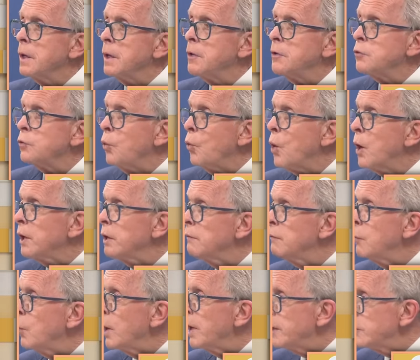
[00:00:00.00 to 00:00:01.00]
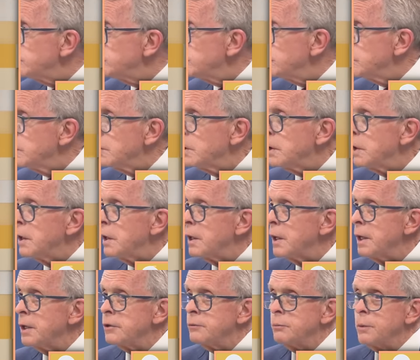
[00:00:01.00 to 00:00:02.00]
each one of which
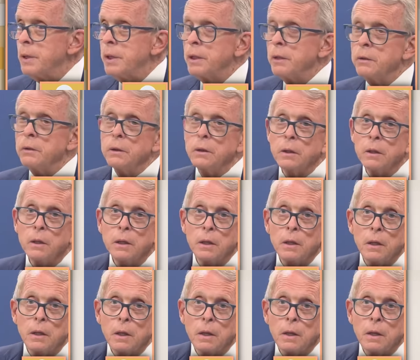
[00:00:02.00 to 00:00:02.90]
has been